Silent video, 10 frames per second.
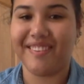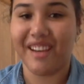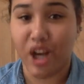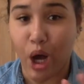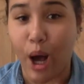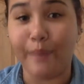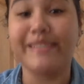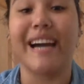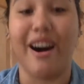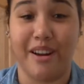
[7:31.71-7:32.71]
calm
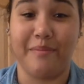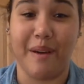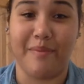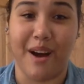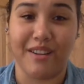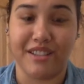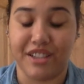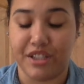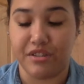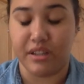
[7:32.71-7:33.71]
down on my brows and
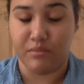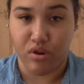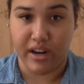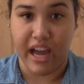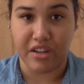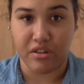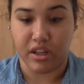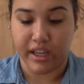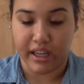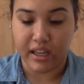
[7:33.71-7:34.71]
just do them more natural
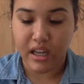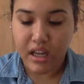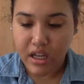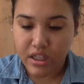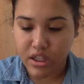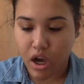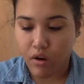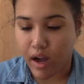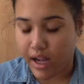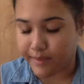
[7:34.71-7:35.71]
looking. So